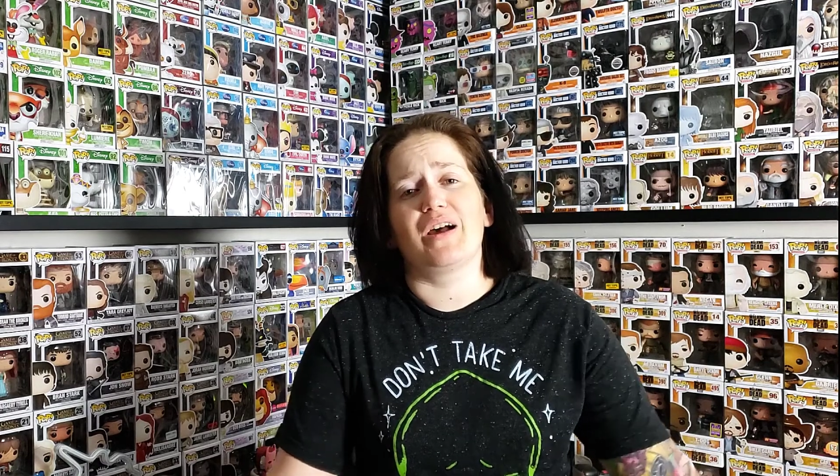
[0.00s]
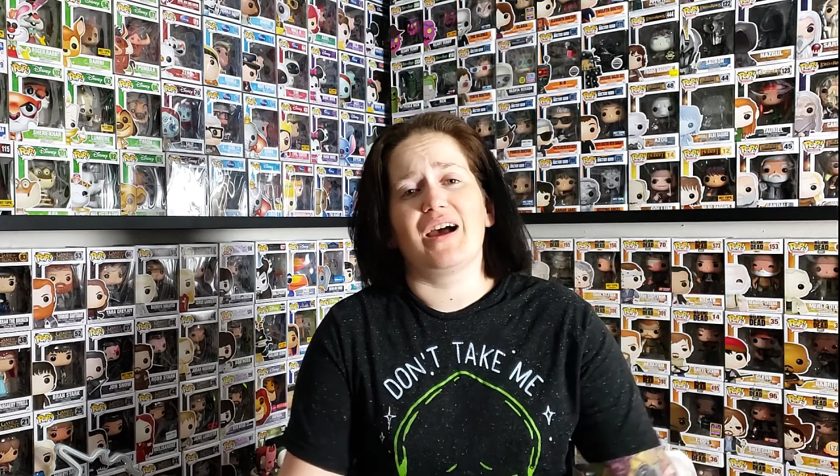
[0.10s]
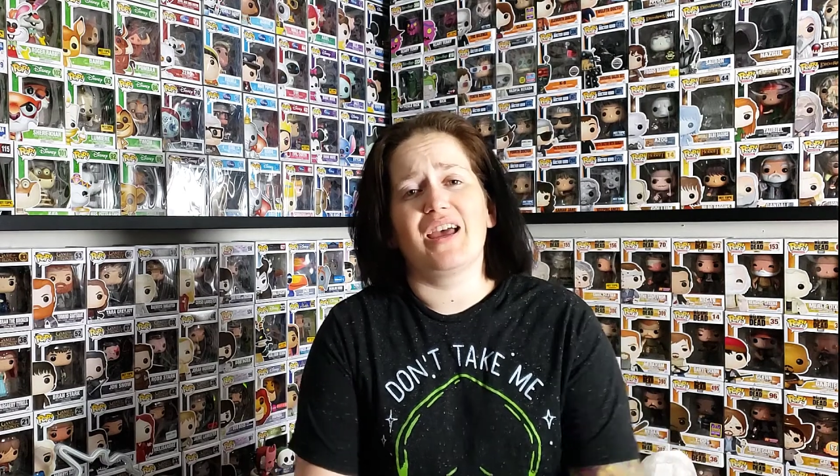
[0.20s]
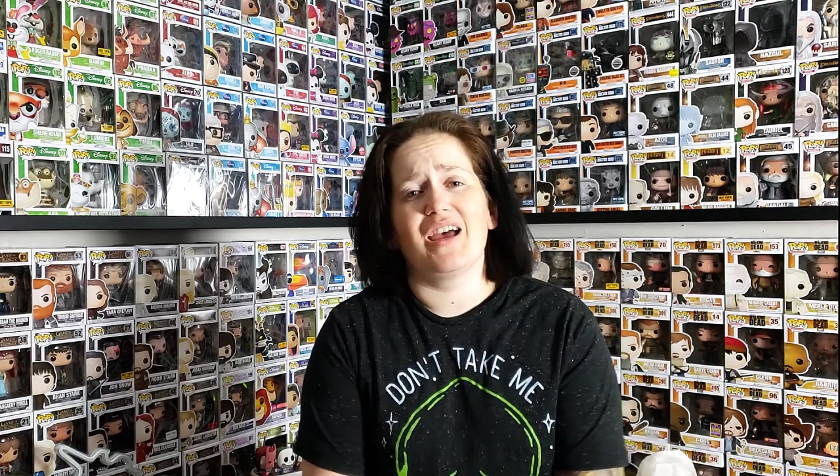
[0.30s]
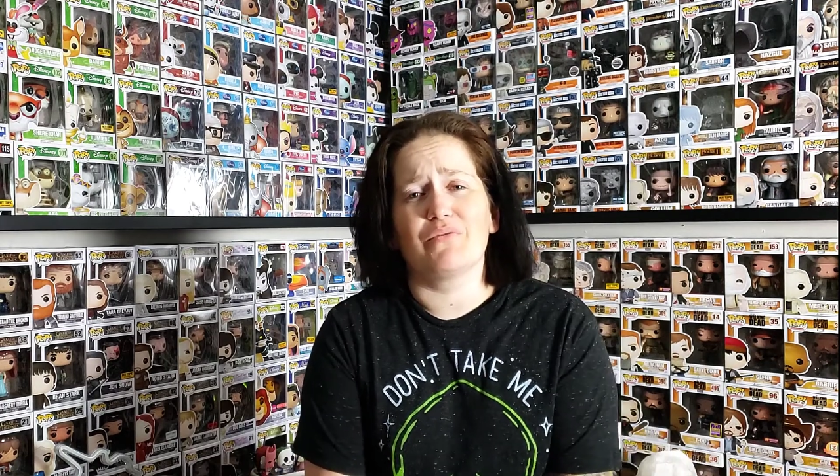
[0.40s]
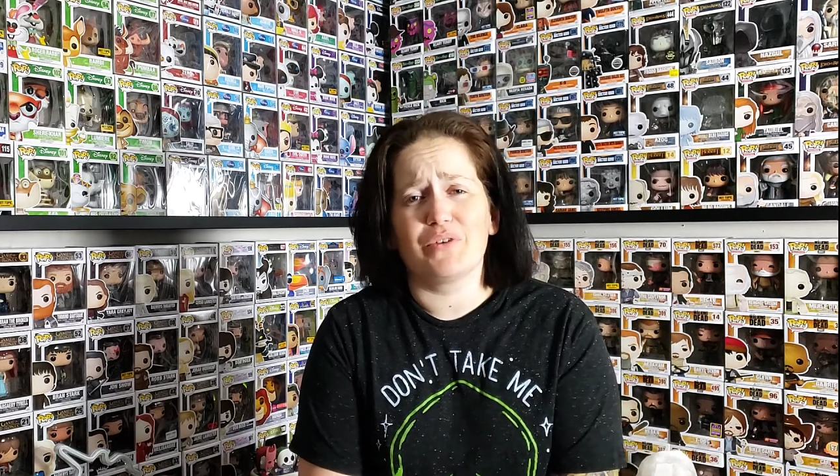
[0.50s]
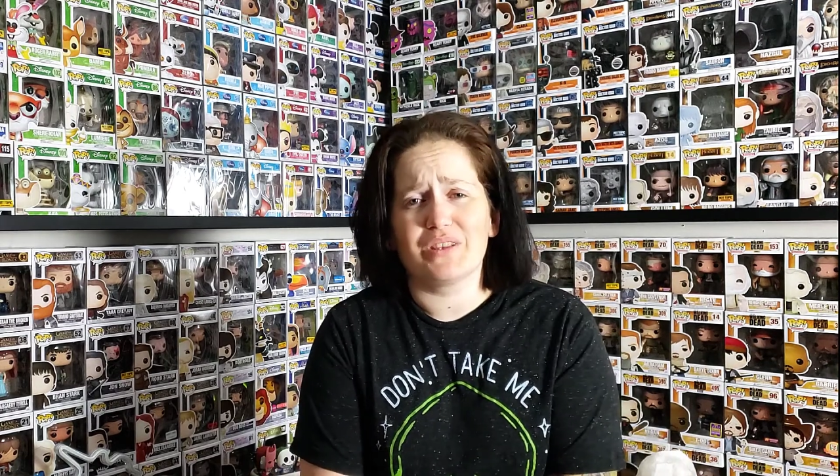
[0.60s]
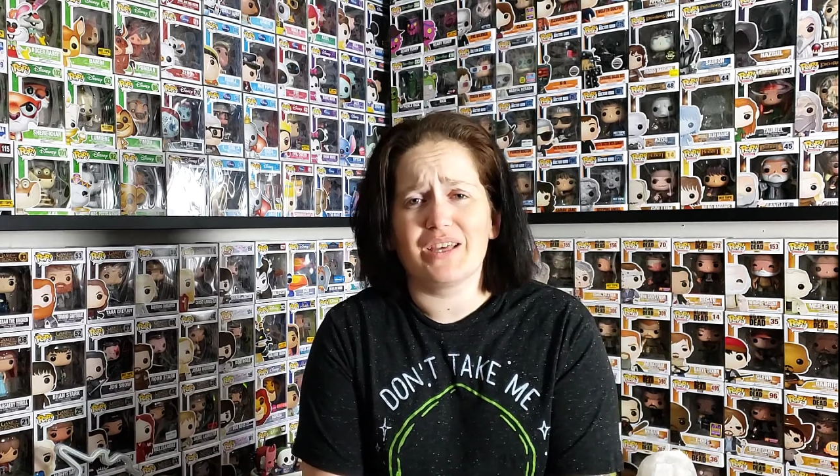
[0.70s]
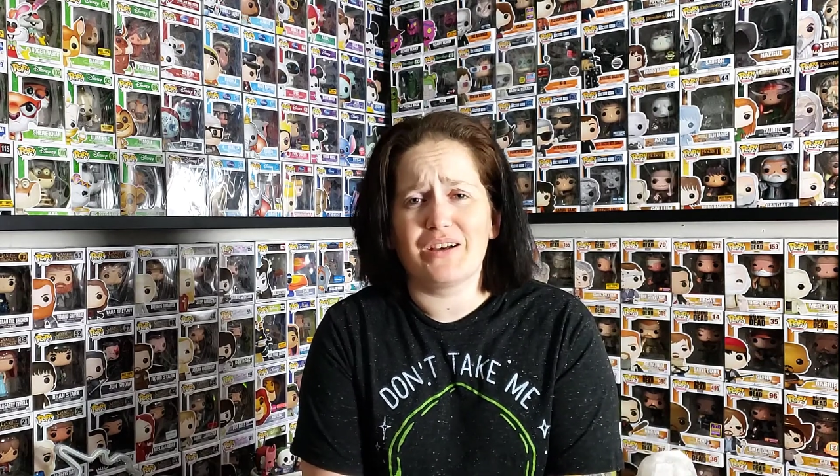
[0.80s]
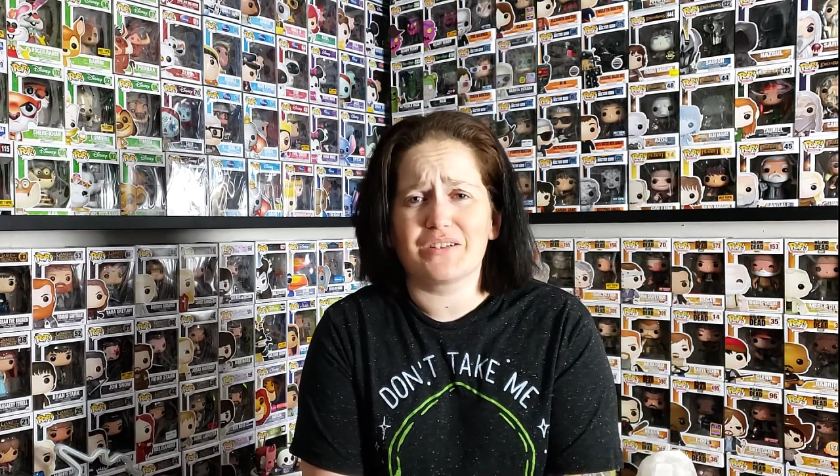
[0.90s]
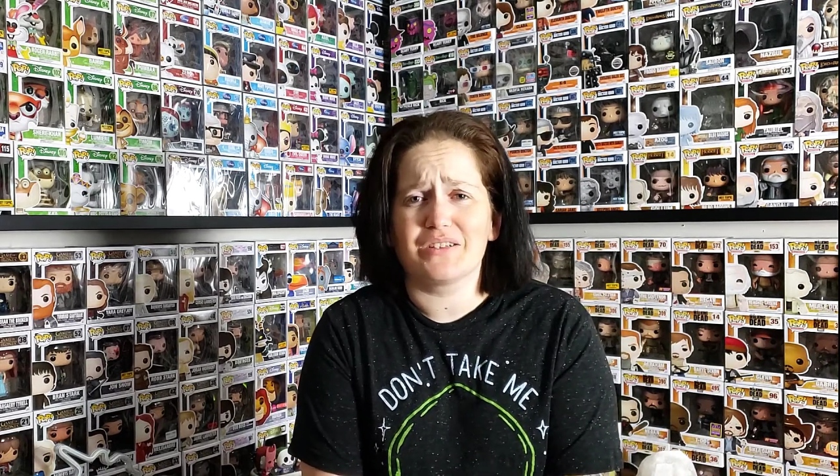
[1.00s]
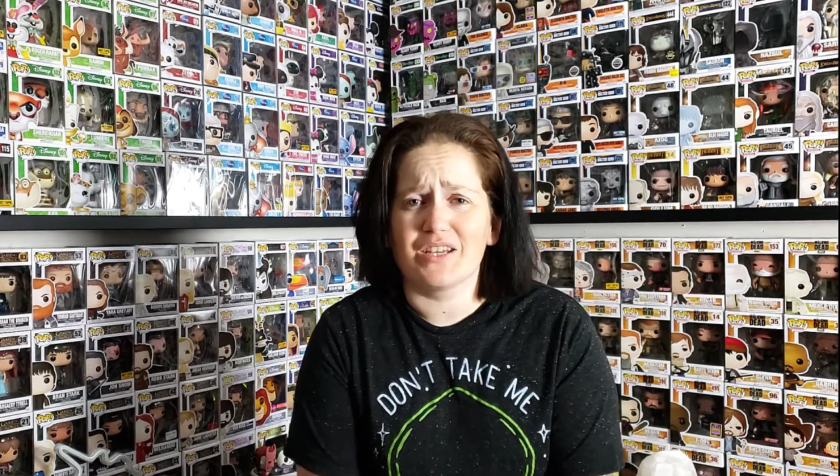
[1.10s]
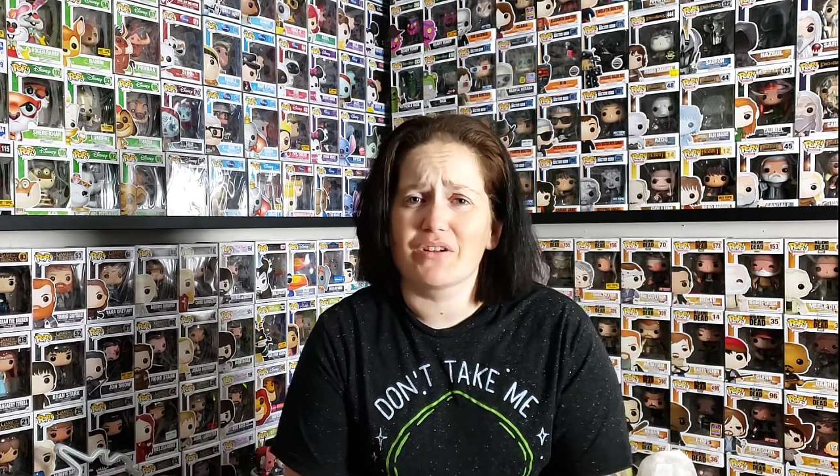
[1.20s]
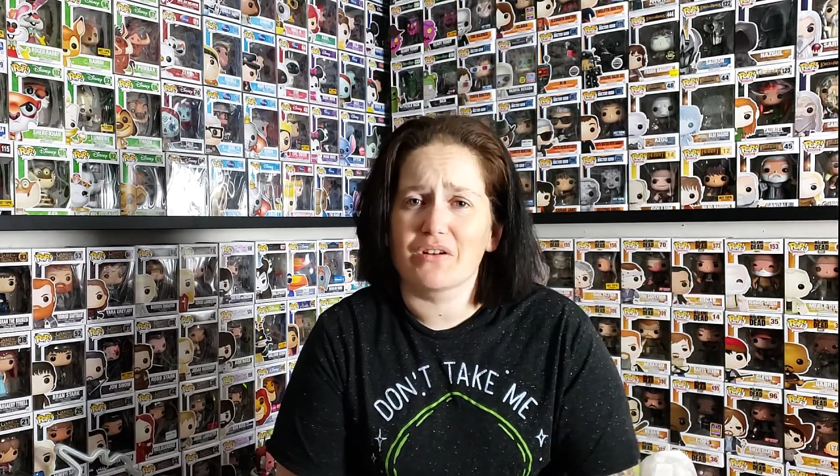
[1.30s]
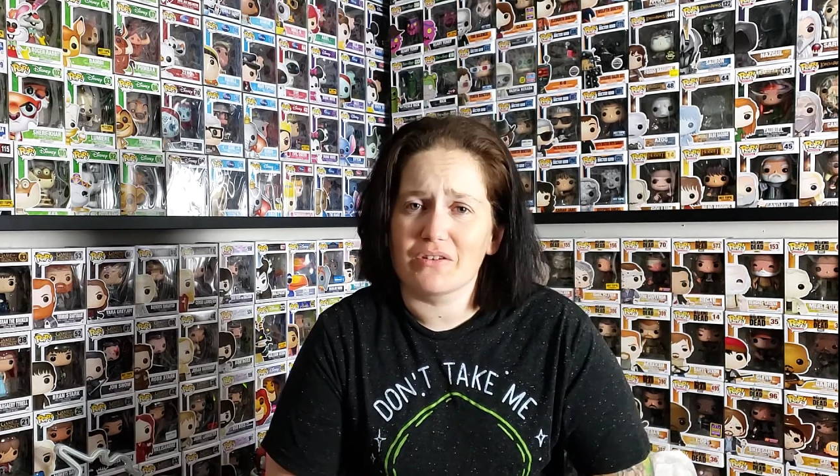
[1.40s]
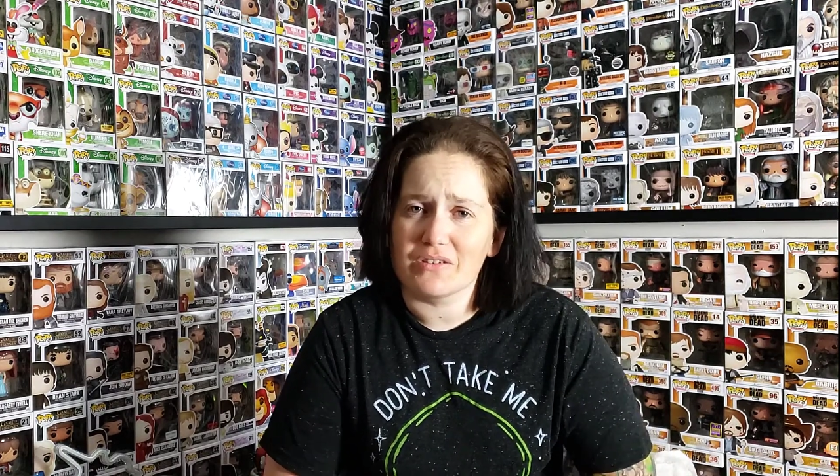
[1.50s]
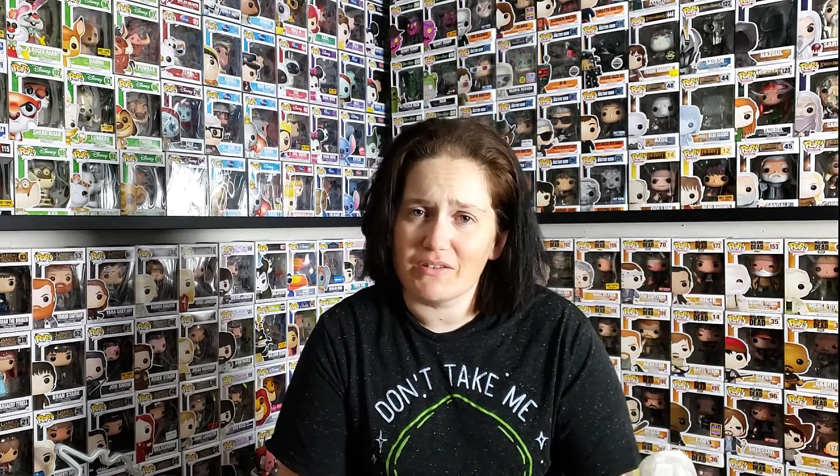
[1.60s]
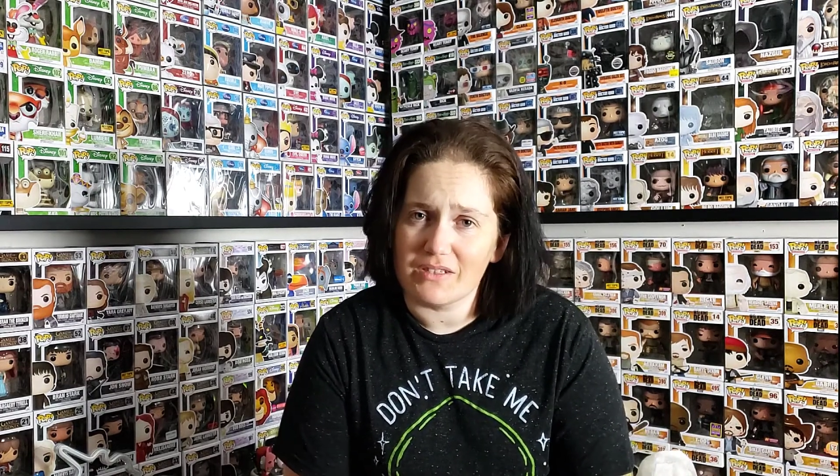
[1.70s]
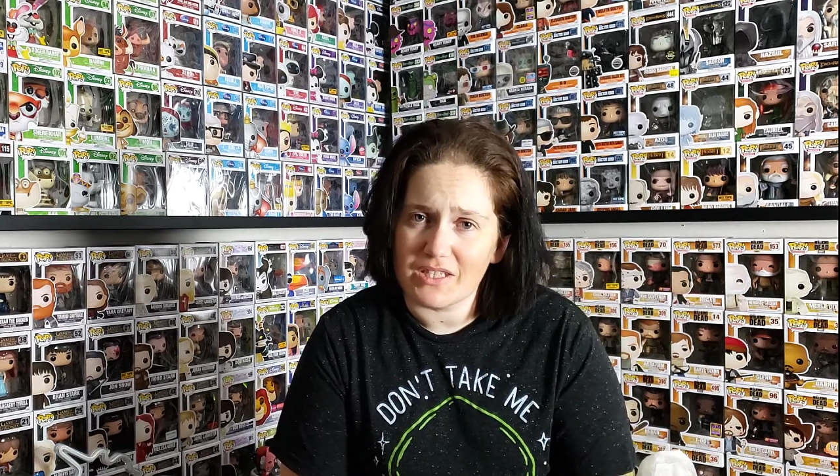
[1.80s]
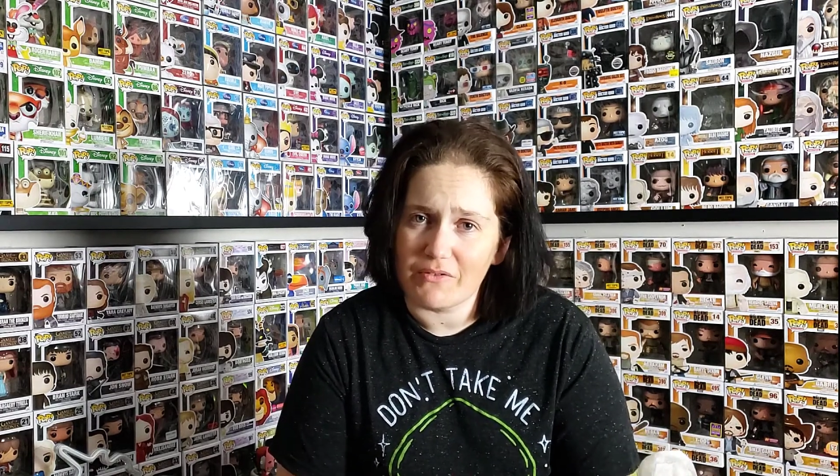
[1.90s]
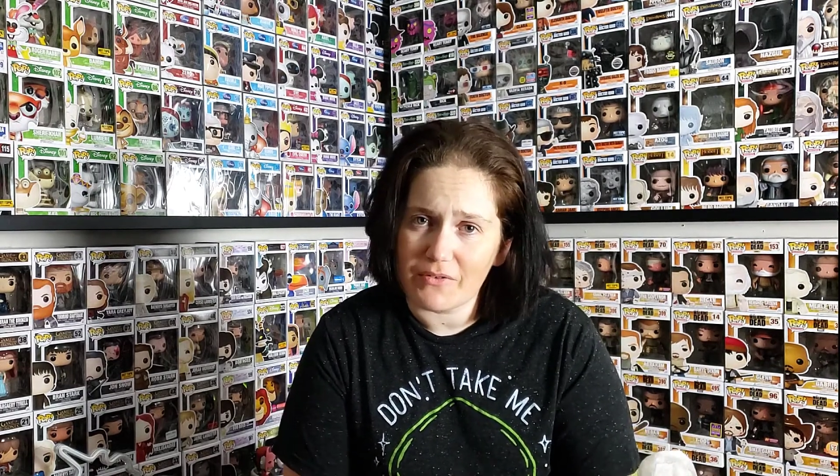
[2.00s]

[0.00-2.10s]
I have 1,777